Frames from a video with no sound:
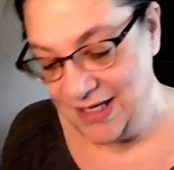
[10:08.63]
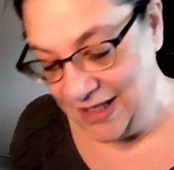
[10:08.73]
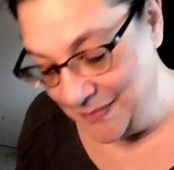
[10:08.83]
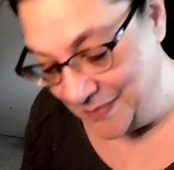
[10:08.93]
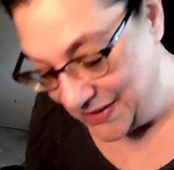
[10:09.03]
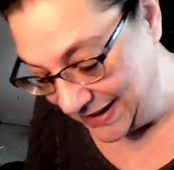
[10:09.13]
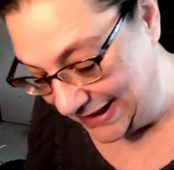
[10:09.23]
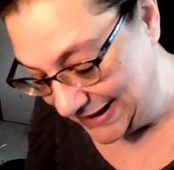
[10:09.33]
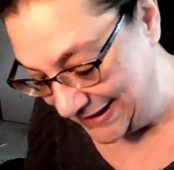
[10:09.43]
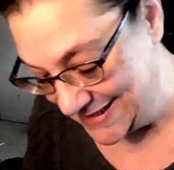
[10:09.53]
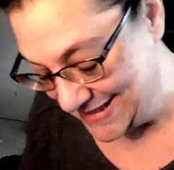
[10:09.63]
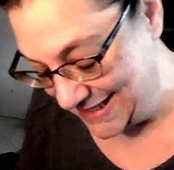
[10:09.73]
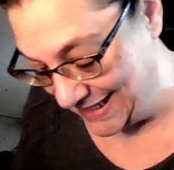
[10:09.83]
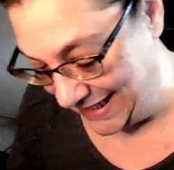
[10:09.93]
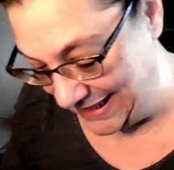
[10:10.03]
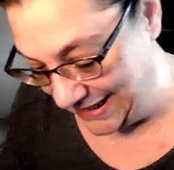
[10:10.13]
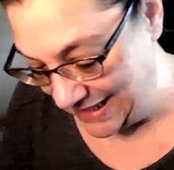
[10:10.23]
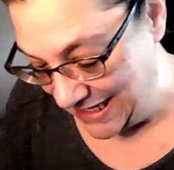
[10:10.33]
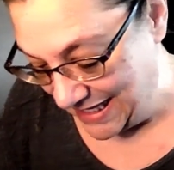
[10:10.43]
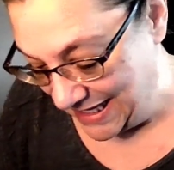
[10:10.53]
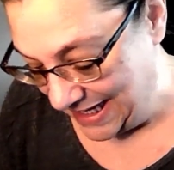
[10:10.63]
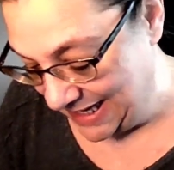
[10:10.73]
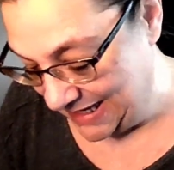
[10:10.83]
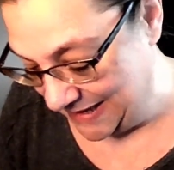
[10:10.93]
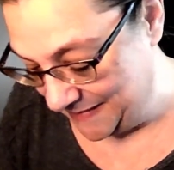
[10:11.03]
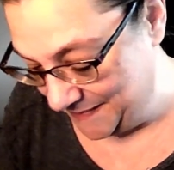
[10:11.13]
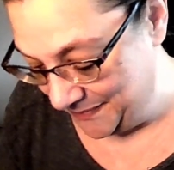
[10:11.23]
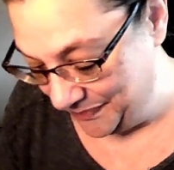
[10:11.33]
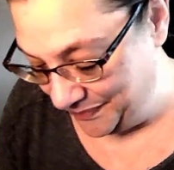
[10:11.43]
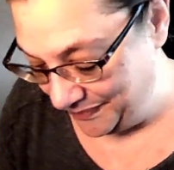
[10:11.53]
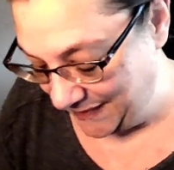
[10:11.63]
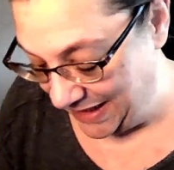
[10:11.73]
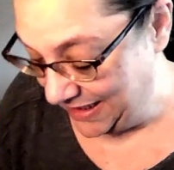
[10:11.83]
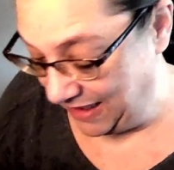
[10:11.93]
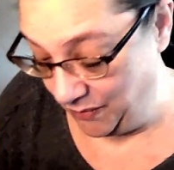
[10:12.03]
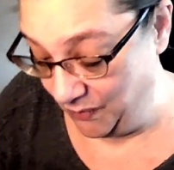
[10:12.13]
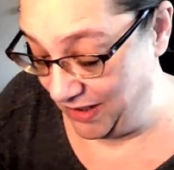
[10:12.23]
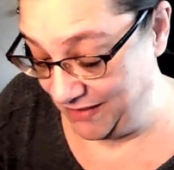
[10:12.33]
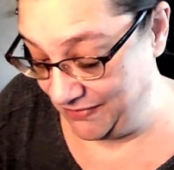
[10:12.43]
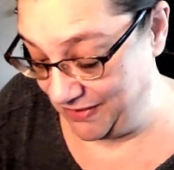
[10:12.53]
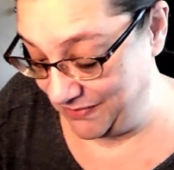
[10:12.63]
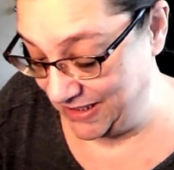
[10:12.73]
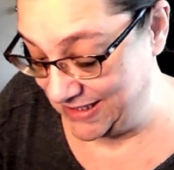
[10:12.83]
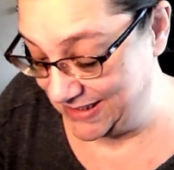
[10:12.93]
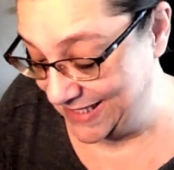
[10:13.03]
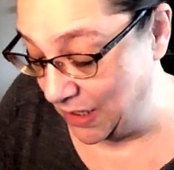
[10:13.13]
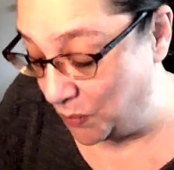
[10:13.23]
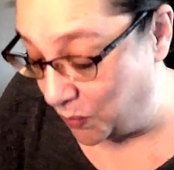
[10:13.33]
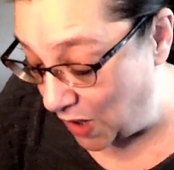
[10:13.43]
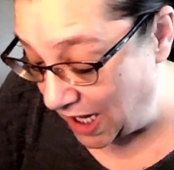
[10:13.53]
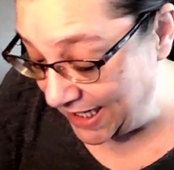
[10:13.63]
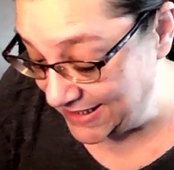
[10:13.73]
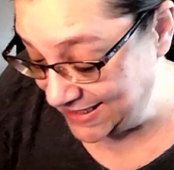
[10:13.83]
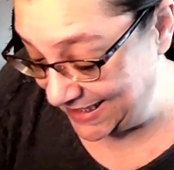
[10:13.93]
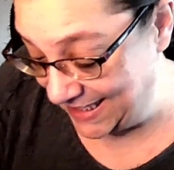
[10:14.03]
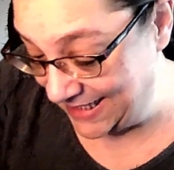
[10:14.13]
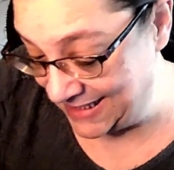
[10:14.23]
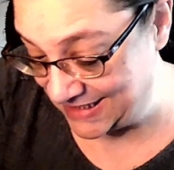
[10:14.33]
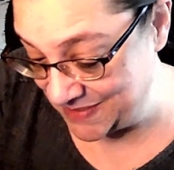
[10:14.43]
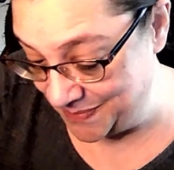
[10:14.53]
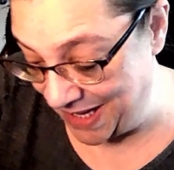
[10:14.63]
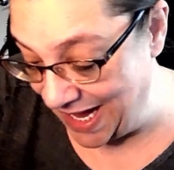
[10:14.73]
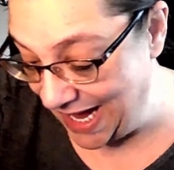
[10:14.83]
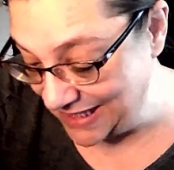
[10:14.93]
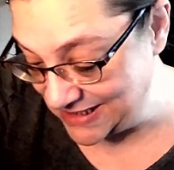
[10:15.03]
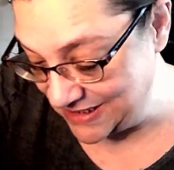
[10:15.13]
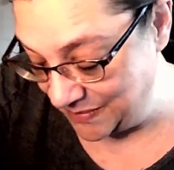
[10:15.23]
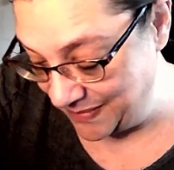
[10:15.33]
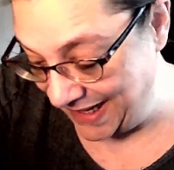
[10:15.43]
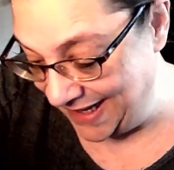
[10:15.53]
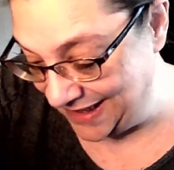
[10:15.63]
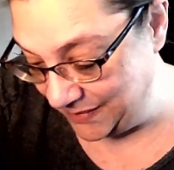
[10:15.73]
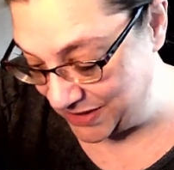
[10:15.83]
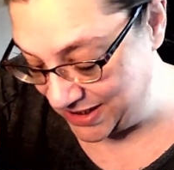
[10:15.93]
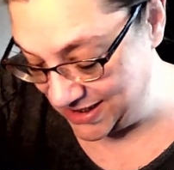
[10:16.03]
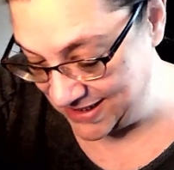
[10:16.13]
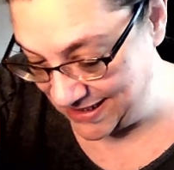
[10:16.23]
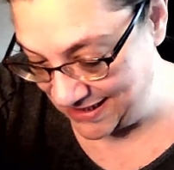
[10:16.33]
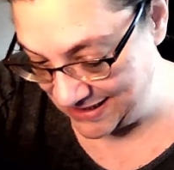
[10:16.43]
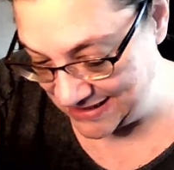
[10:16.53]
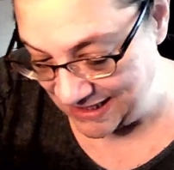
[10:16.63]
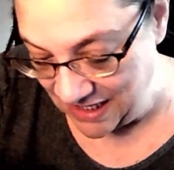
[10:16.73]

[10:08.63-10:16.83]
completely stunning. And again, one of the reasons that I wanted to get this box so badly was just that this,